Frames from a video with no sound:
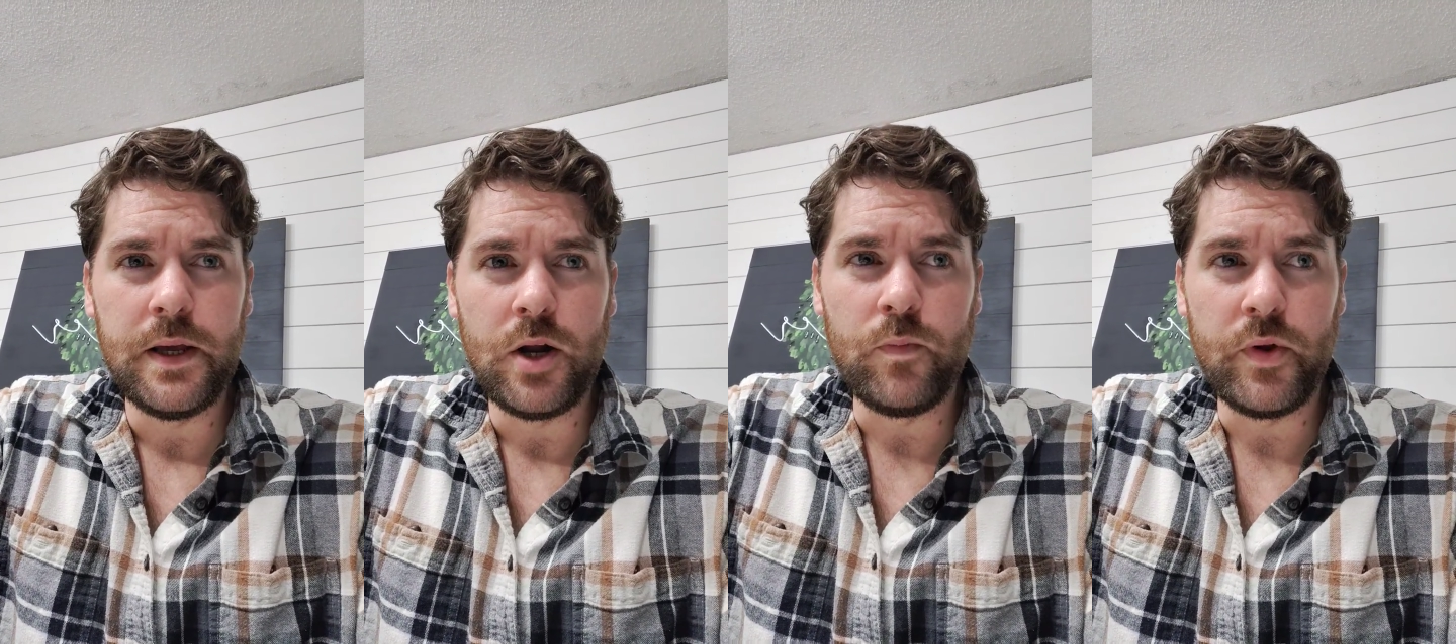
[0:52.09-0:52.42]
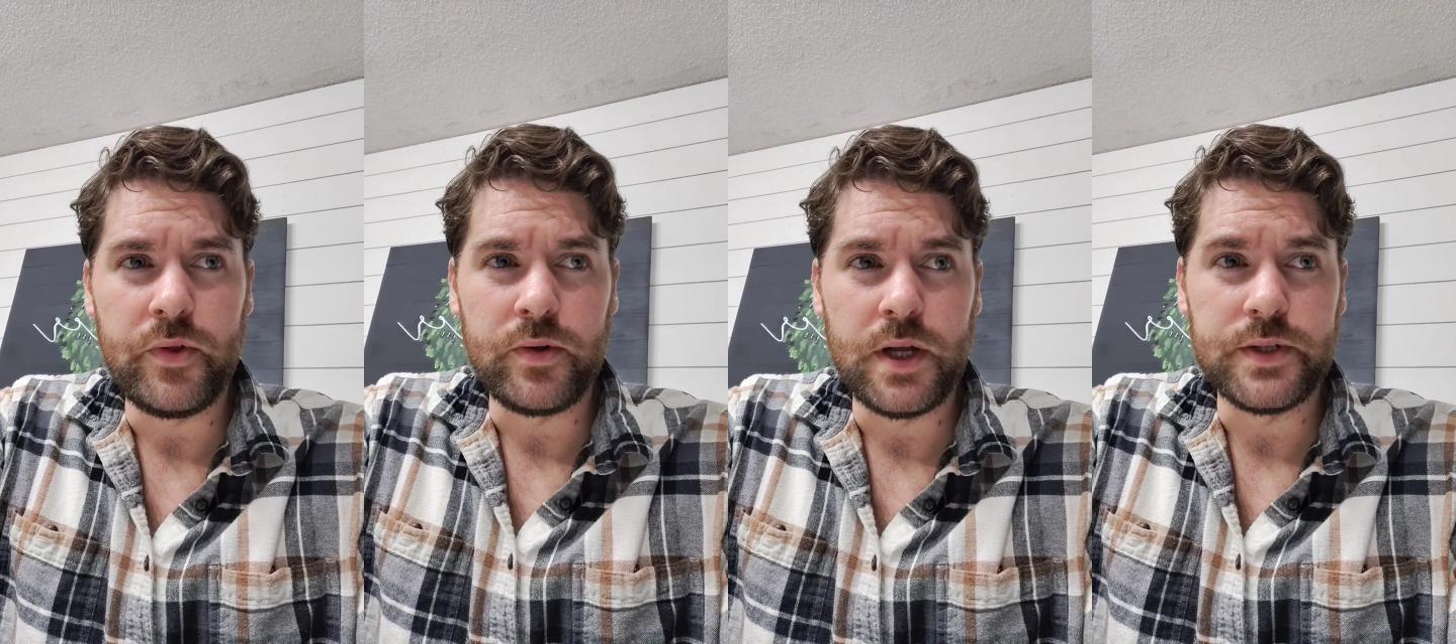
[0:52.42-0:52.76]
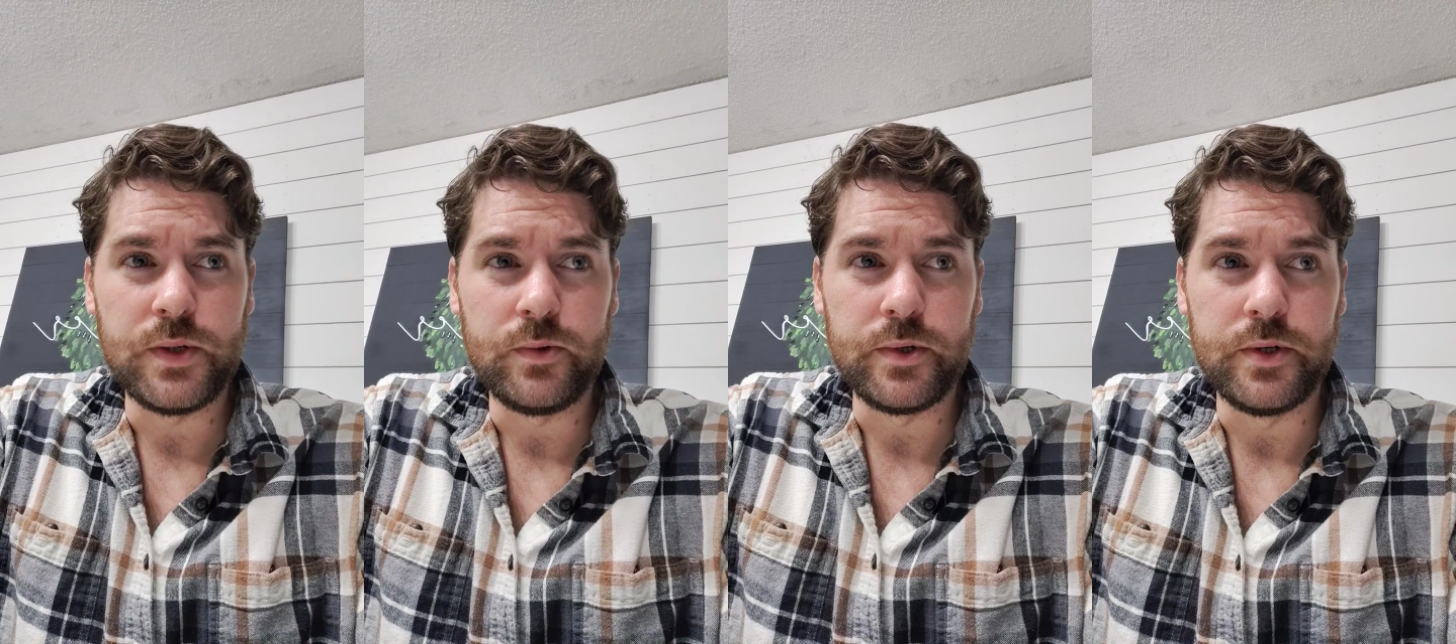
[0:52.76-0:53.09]
her mother-in-law
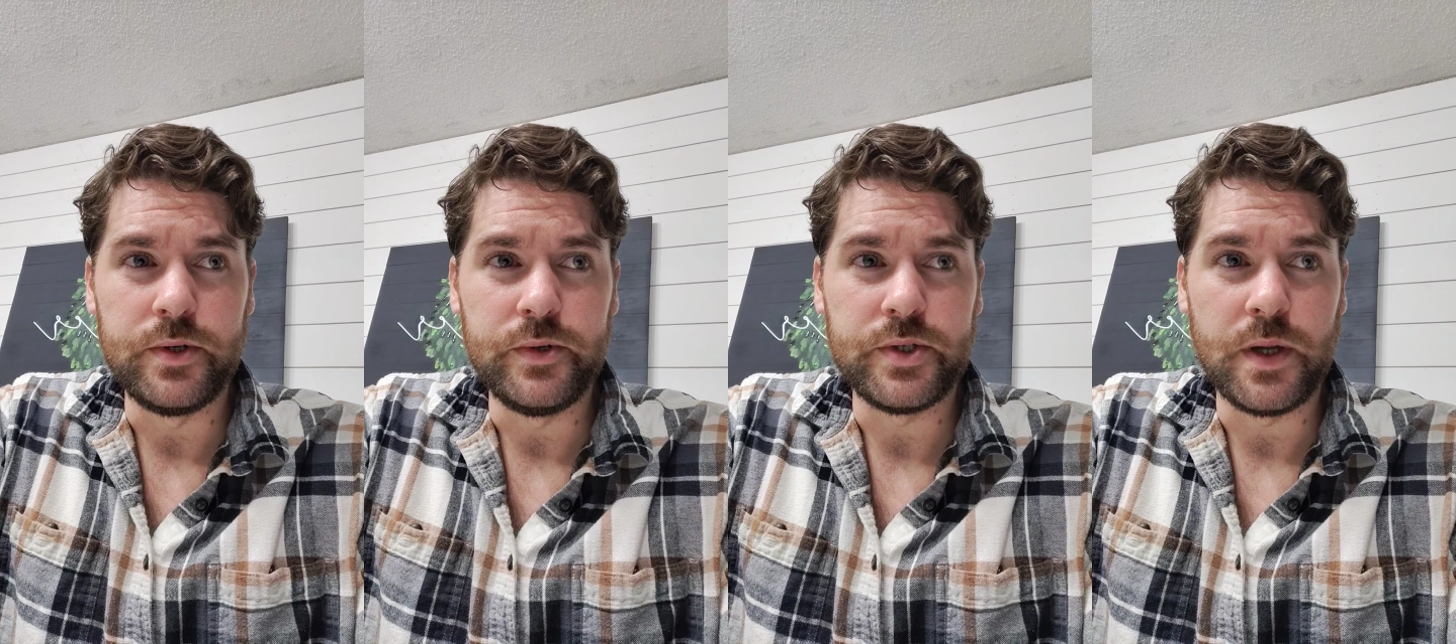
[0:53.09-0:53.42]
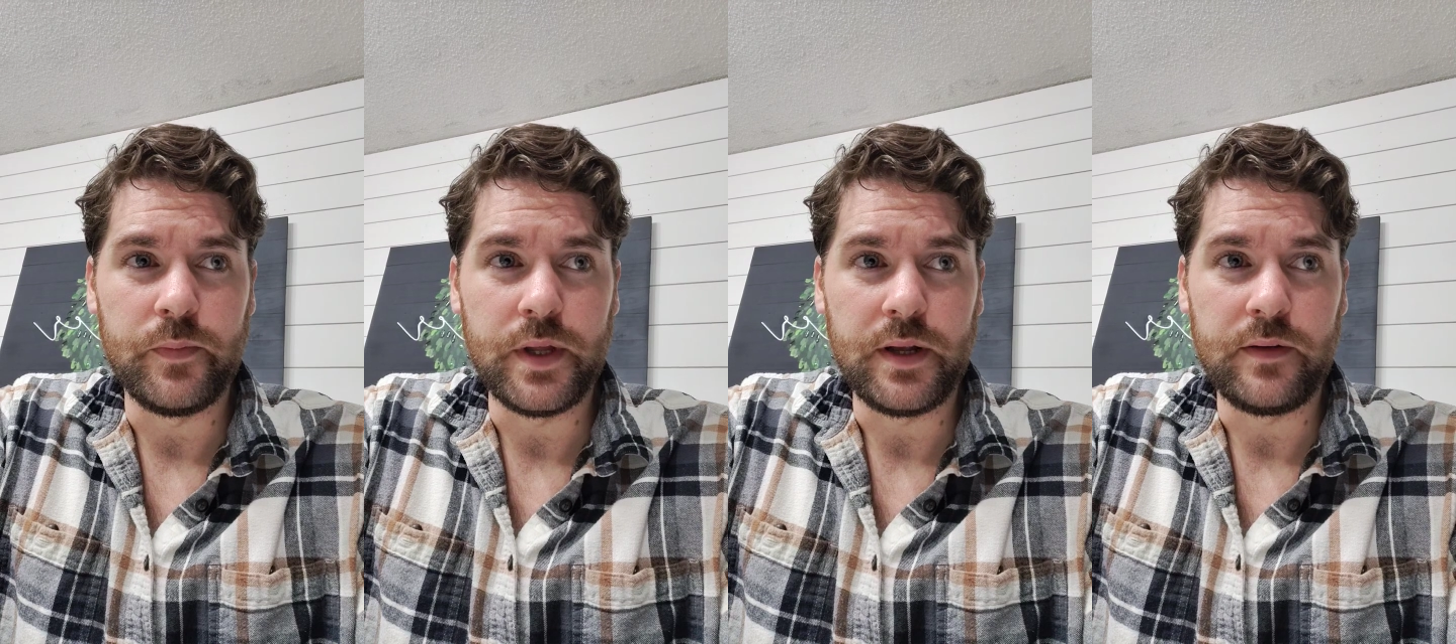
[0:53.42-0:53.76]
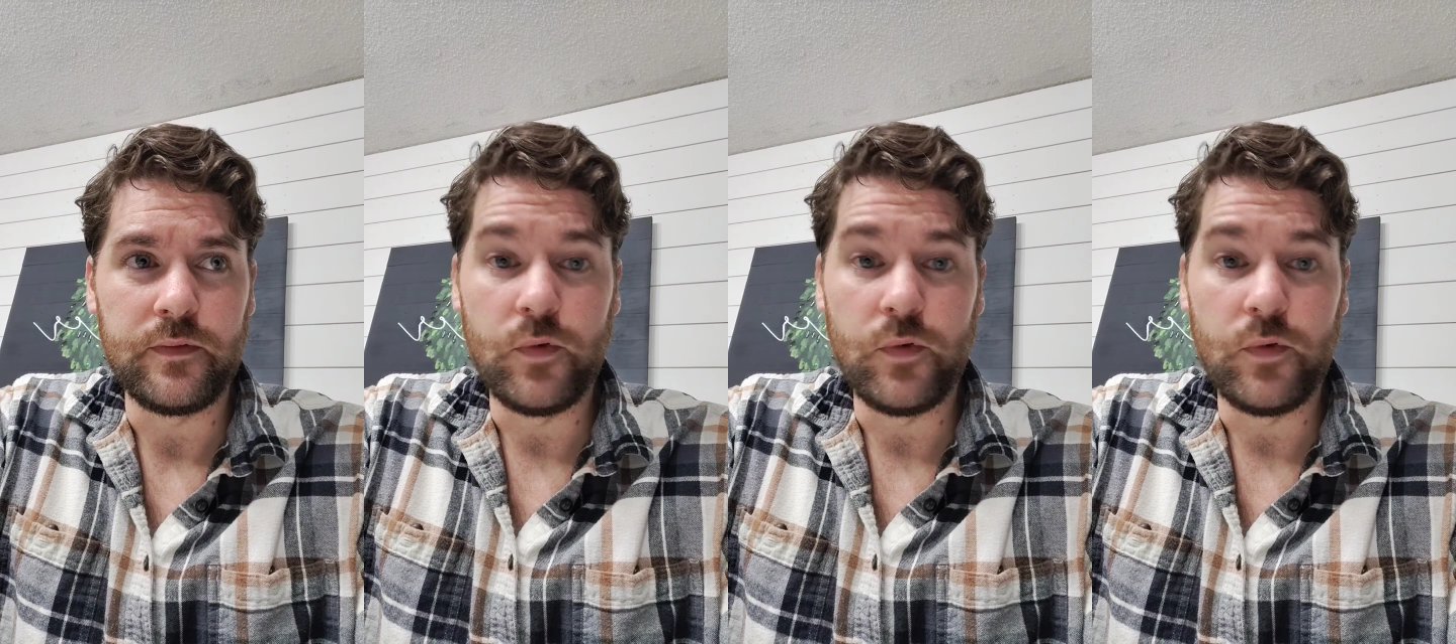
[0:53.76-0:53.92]
told her to do something